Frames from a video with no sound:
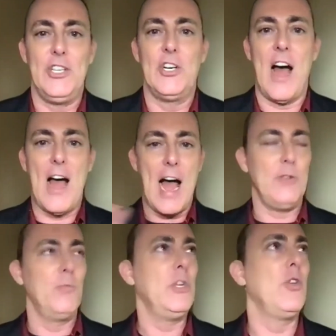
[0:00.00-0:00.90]
You know,
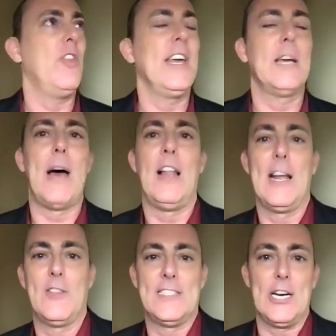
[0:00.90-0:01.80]
when you think about
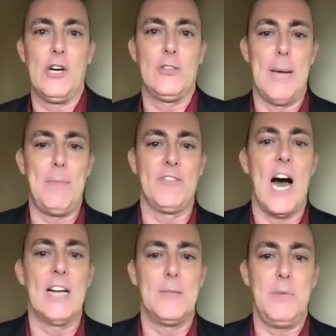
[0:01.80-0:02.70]
like the stereotype of
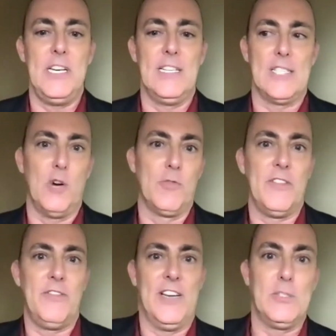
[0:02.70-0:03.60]
gossiping, it's over
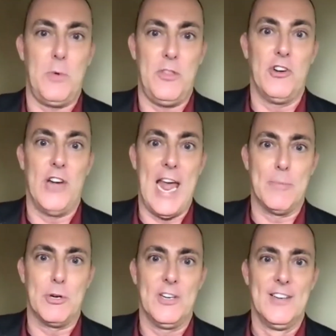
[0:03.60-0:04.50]
the fence with your
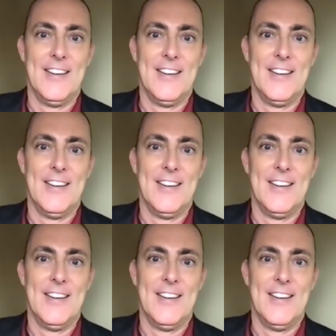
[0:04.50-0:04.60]
neighbor,